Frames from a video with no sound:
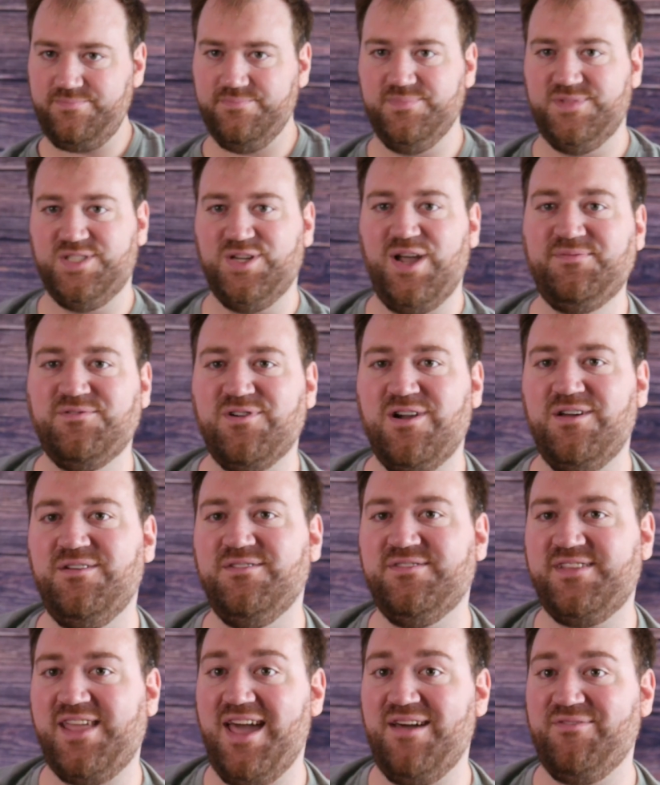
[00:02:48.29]
So, after all
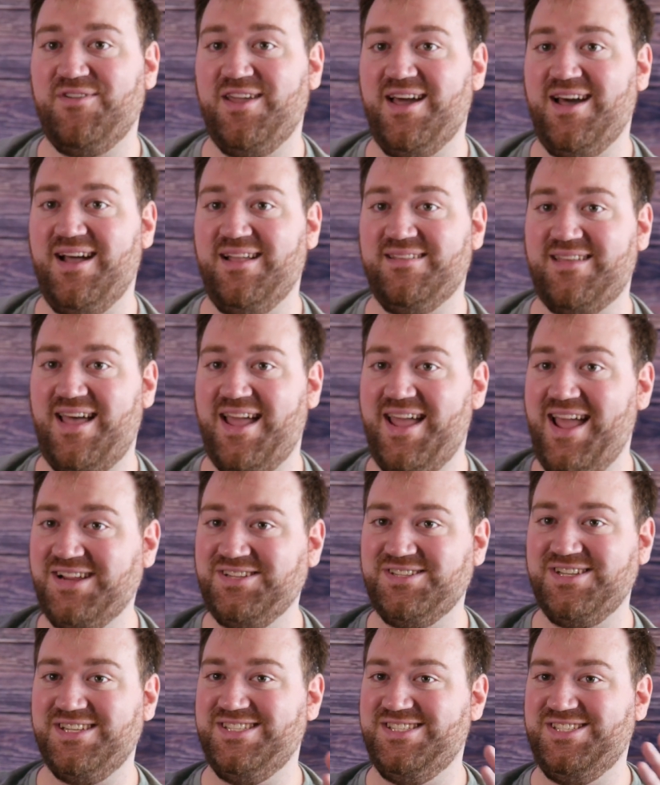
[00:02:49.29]
those caveats, I
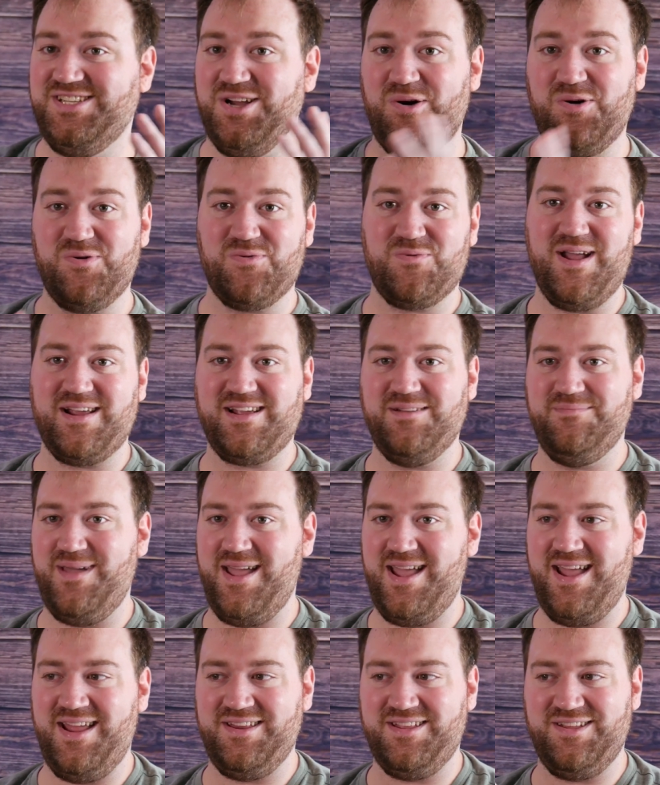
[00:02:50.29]
actually don't
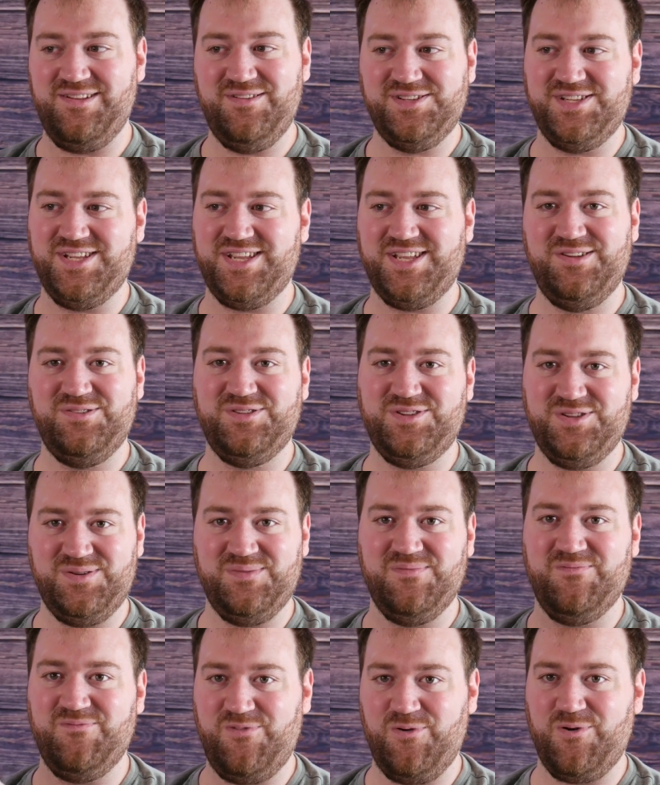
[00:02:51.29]
recommend using
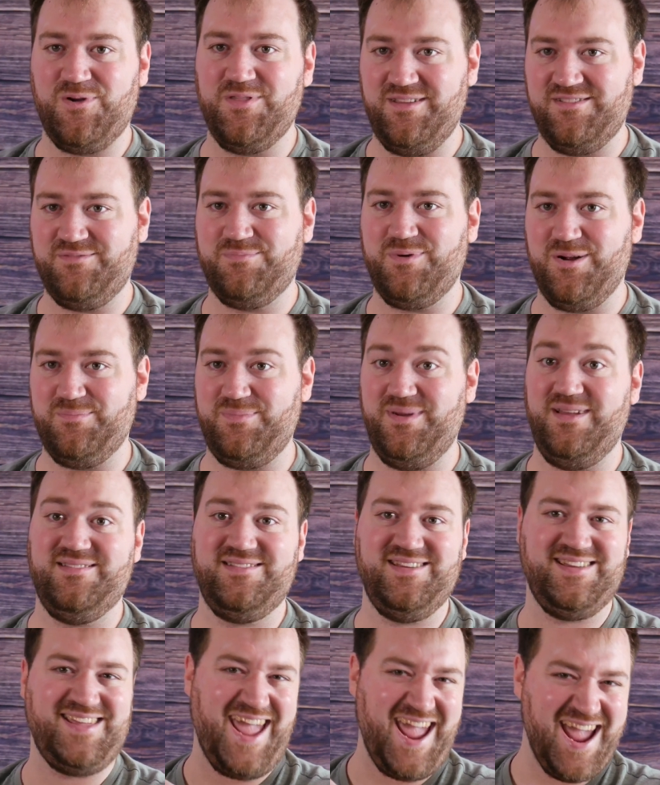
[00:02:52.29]
YouTube for this purpose.
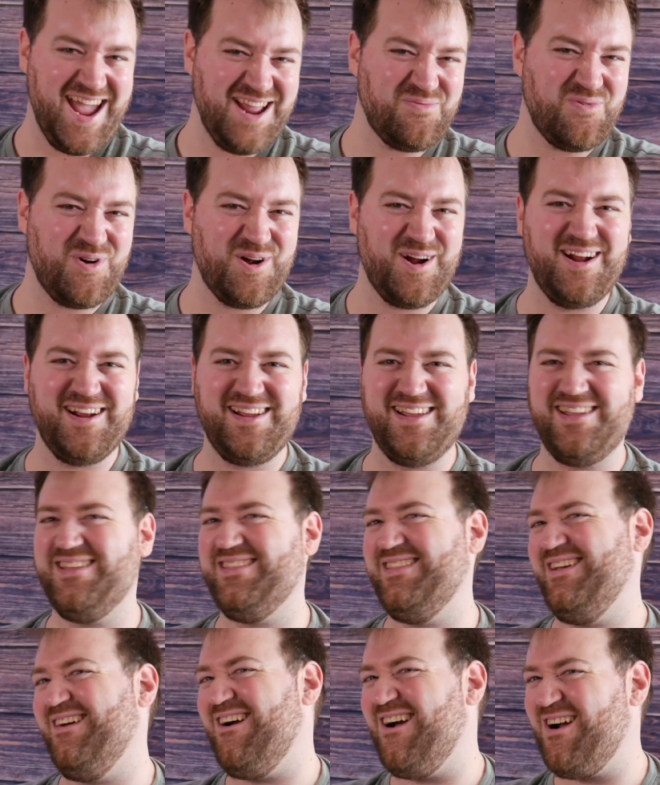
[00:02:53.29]
It can work,
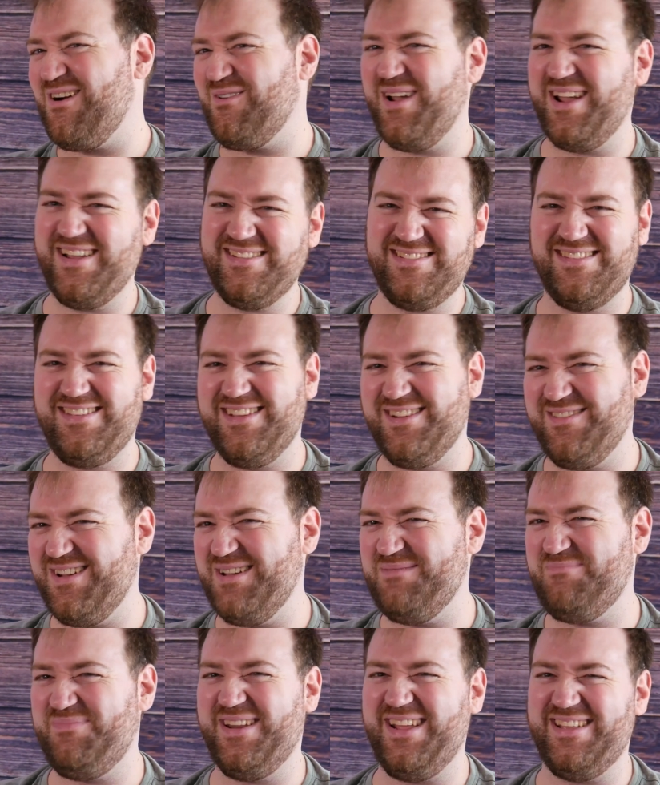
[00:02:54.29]
there are ways to do
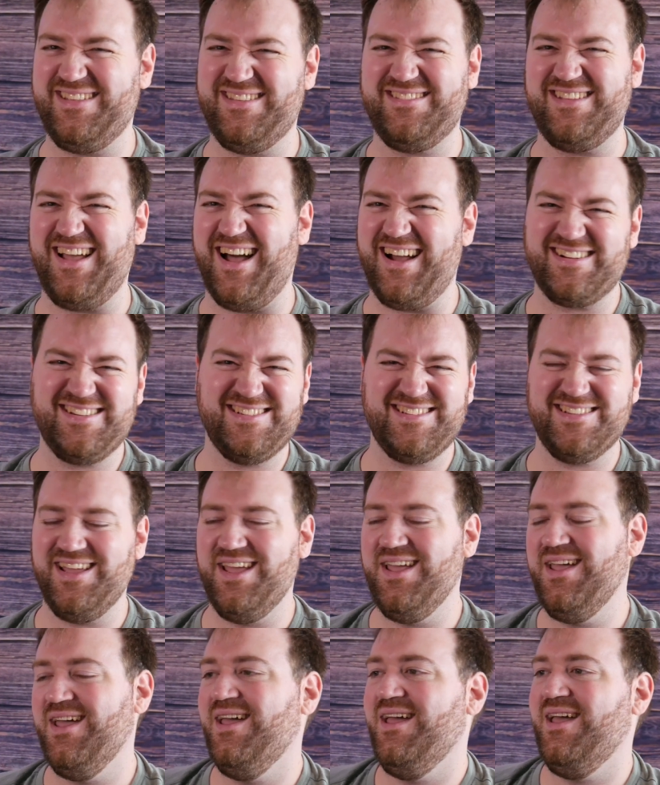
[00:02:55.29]
it, but it sucks.
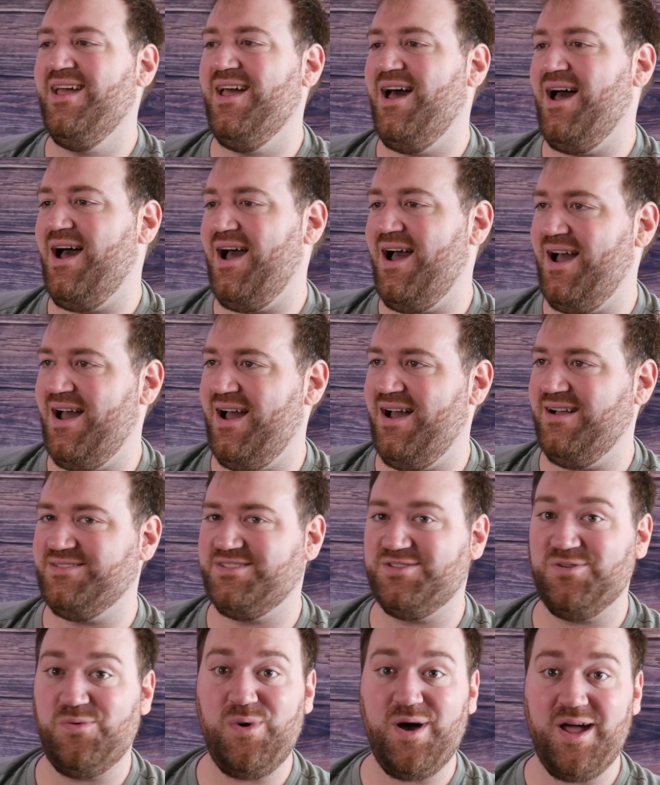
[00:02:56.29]
Uh,
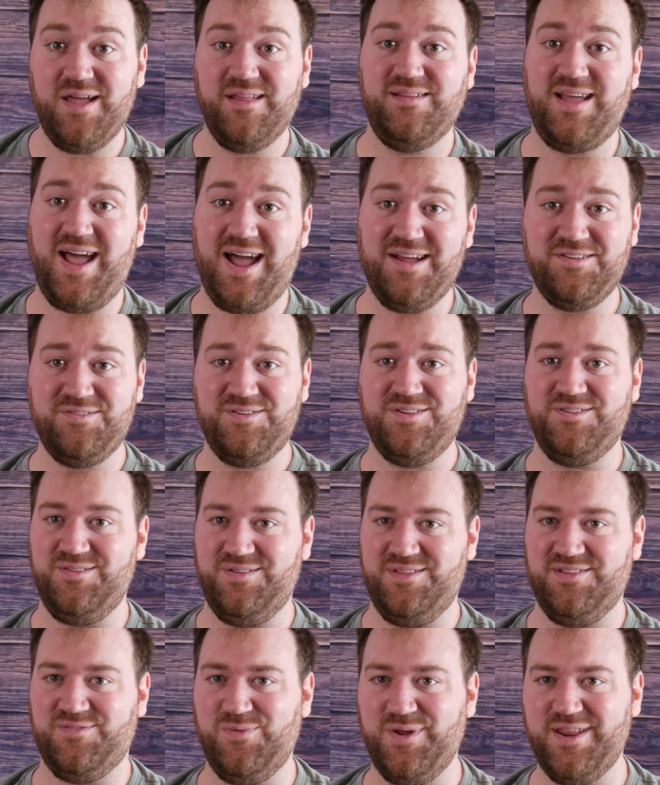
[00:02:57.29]
so, what? how do you
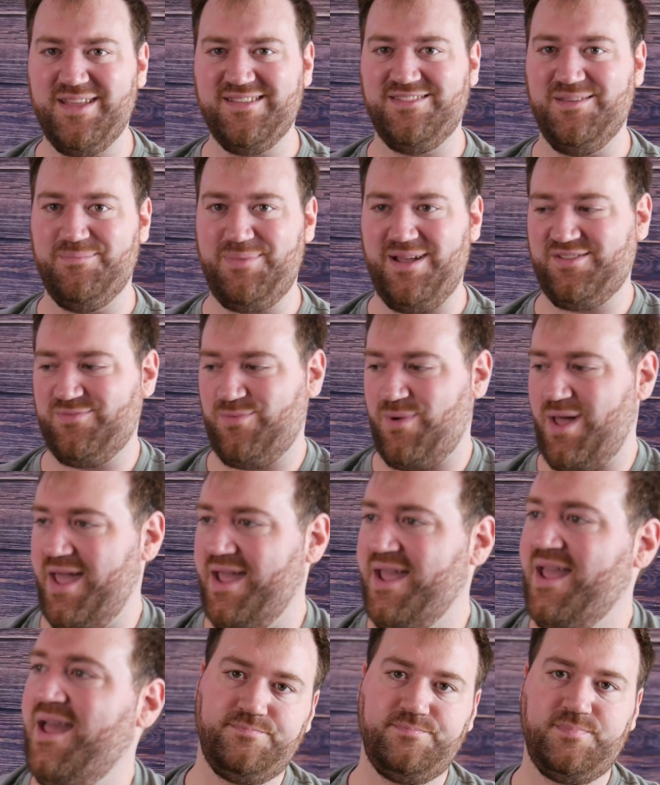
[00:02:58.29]
do this? What is the best way?
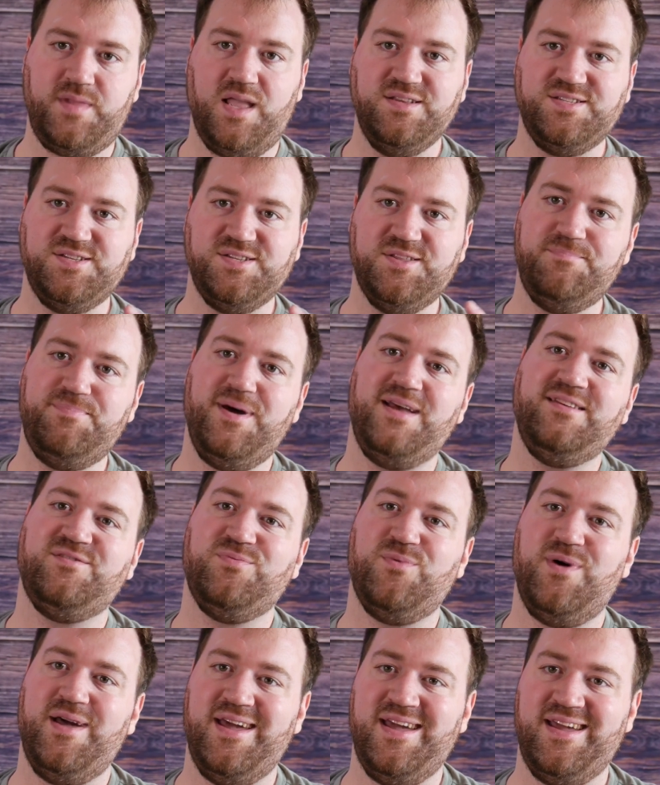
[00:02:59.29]
So, the best
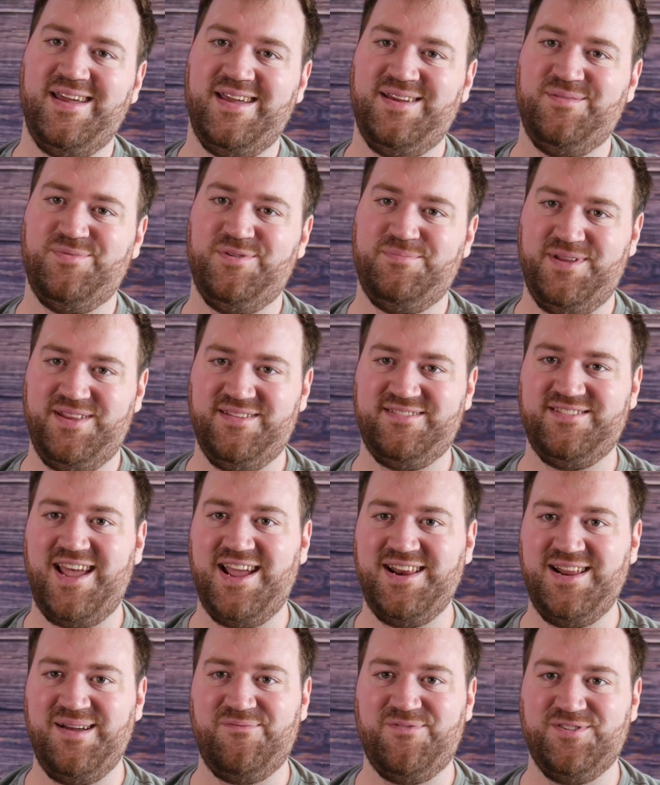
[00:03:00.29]
way would be to sign up